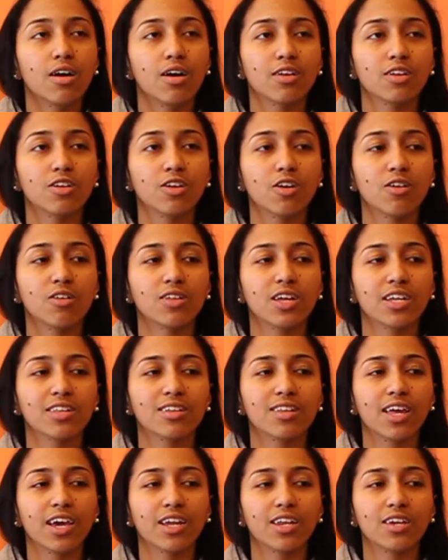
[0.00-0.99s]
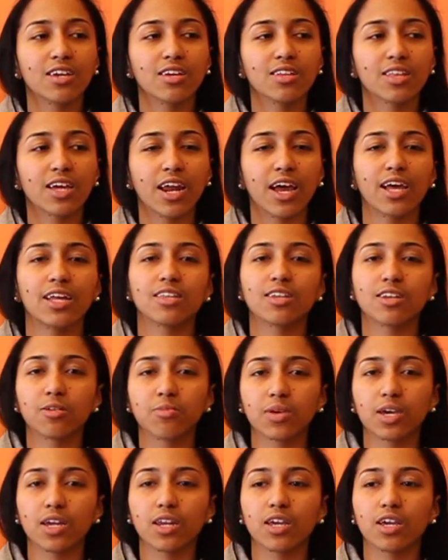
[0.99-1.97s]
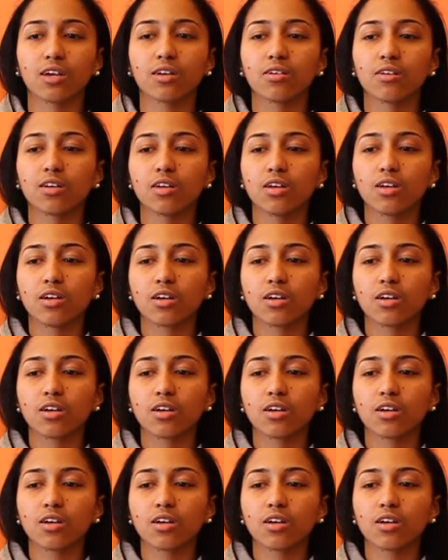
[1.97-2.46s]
You know, like the lady that I ended up getting,